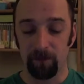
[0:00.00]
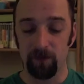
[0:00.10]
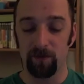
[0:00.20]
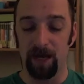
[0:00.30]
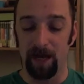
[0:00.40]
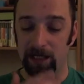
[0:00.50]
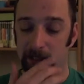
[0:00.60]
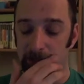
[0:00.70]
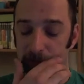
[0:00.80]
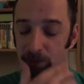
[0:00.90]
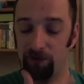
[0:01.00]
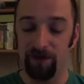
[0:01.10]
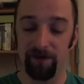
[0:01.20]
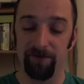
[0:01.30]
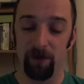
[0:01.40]
you can control your
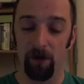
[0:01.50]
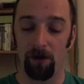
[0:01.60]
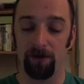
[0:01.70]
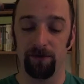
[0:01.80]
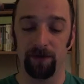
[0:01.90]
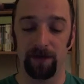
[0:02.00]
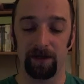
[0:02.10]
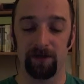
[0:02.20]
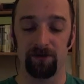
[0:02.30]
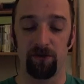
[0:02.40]
DVR, you can